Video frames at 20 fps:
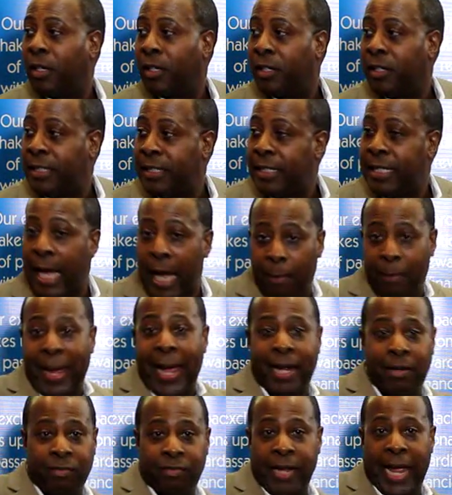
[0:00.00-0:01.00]
Because I'm
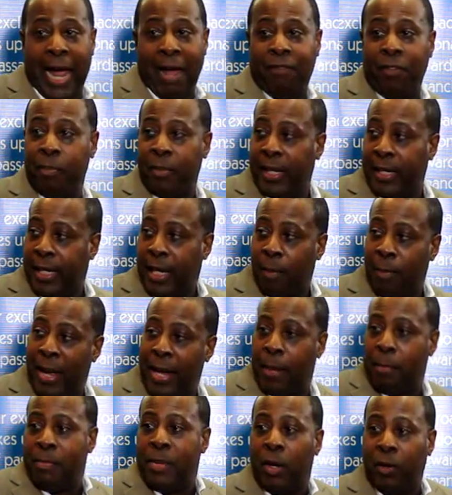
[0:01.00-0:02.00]
at half a million, I'm
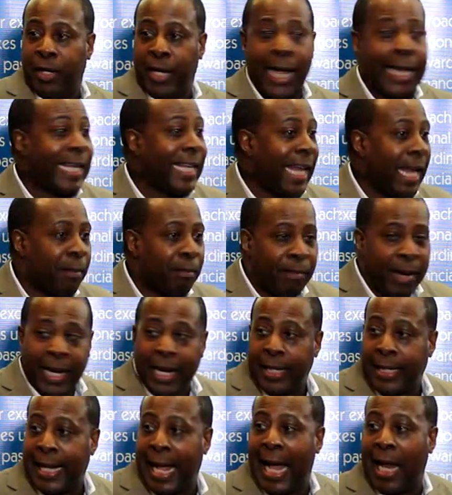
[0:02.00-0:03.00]
at a million, I can't make
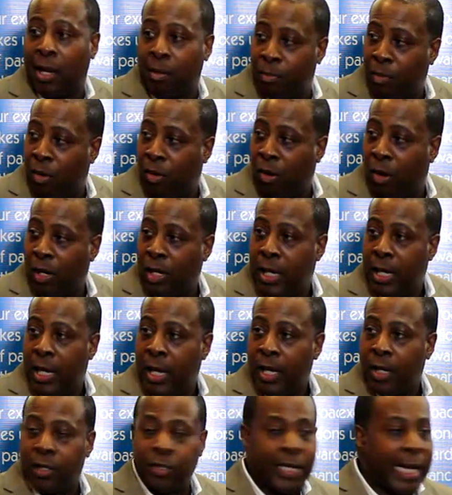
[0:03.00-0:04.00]
a dollar more
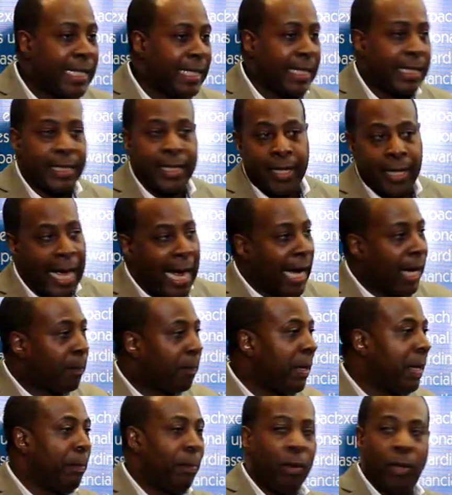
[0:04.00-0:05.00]
because I need to
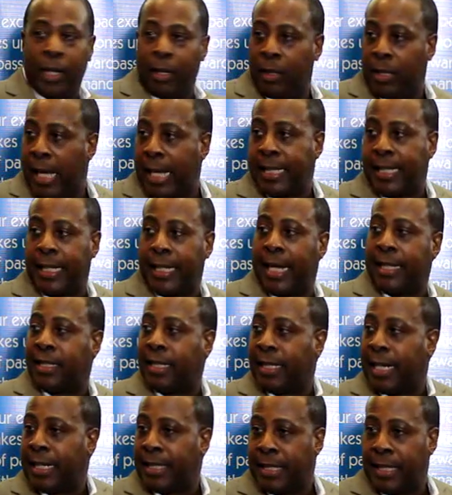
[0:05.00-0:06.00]
hire people and da da da
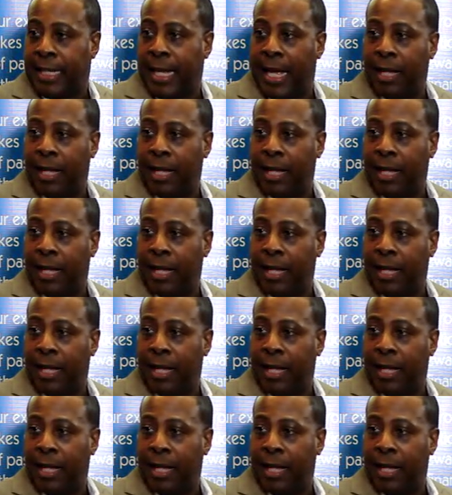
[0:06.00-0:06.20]
da da da.